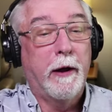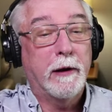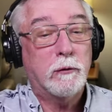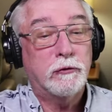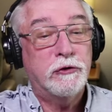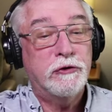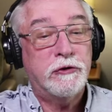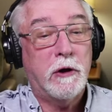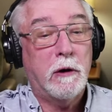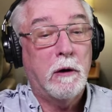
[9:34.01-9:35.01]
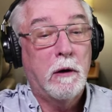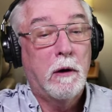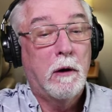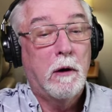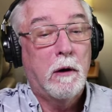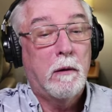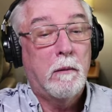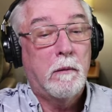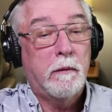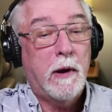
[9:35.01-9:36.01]
that's what she said.
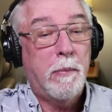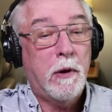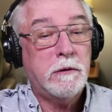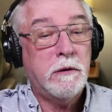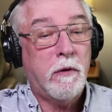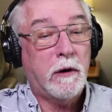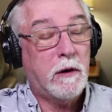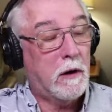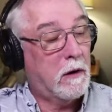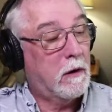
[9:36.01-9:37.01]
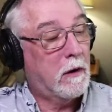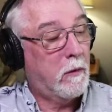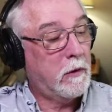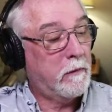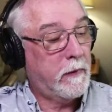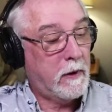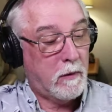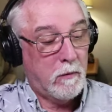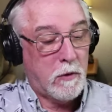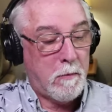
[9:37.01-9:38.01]
I plugged in right there. I wonder if I,
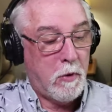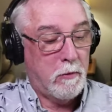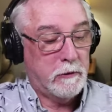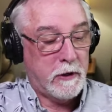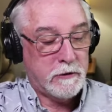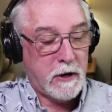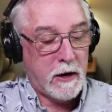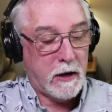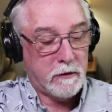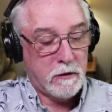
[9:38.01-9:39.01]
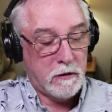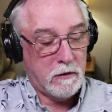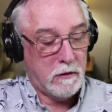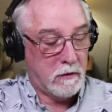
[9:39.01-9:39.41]
I'm gonna test that out too.